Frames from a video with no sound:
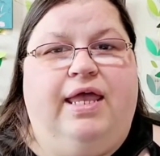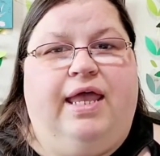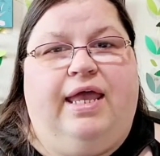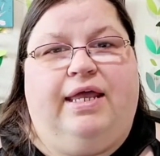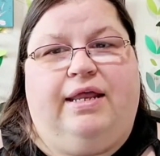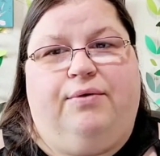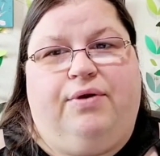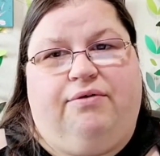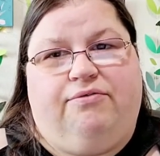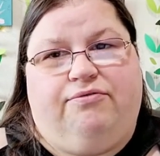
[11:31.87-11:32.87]
and I would
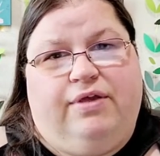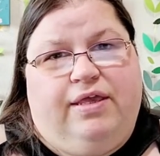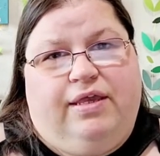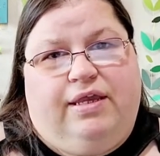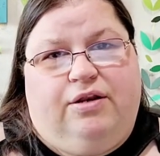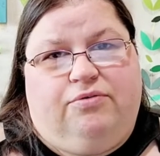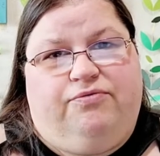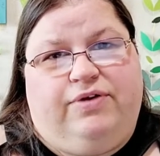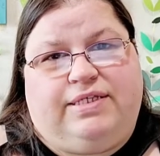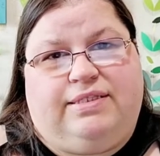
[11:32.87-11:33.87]
have you know,
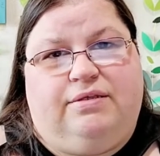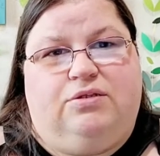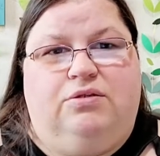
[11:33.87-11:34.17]
fix the,